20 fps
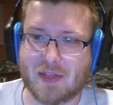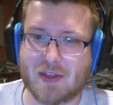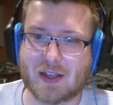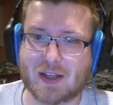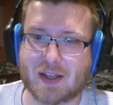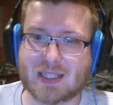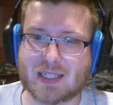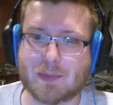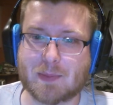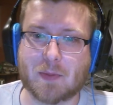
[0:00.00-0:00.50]

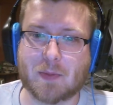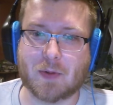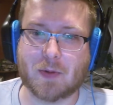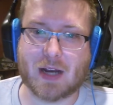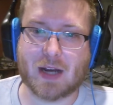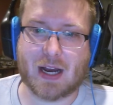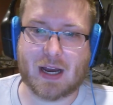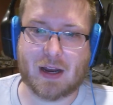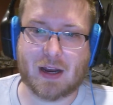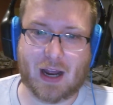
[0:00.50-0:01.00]
think some people
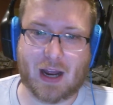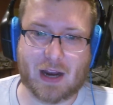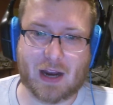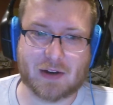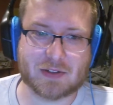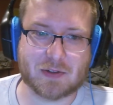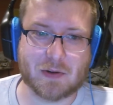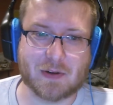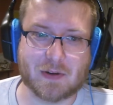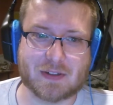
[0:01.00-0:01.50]
got higher
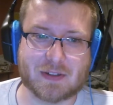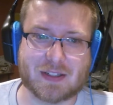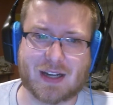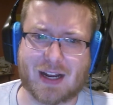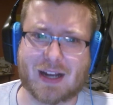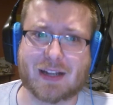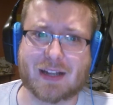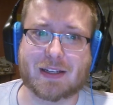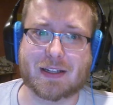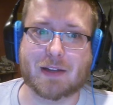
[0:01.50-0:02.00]
scores than
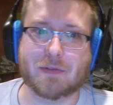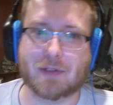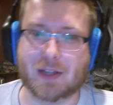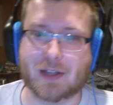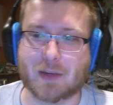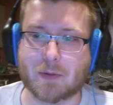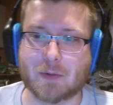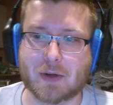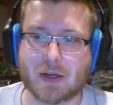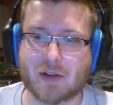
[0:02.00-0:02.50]
I
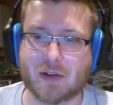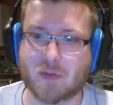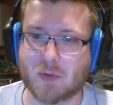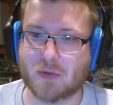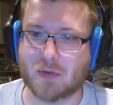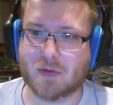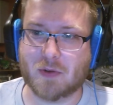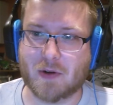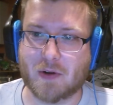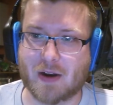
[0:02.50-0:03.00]
definitely would have
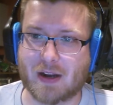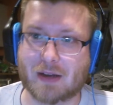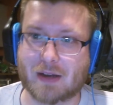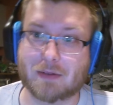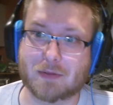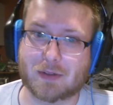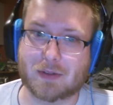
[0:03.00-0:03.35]
before I